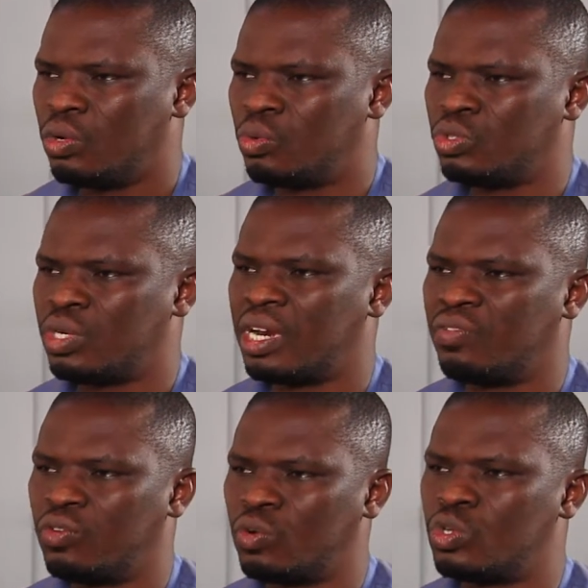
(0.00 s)
we should rather
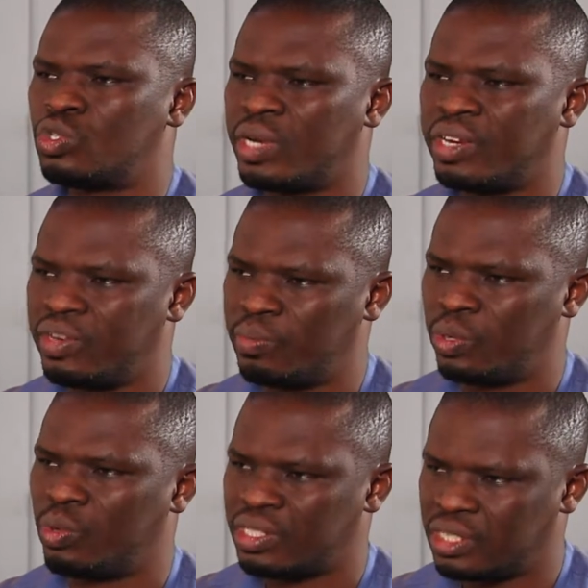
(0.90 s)
focus on
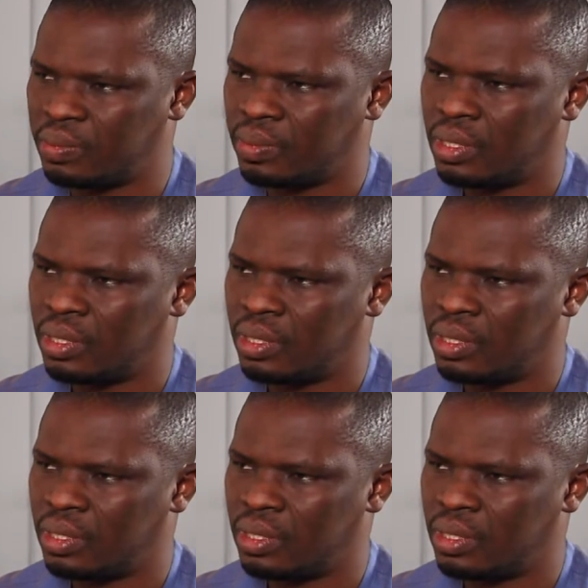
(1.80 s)
entrepreneurship,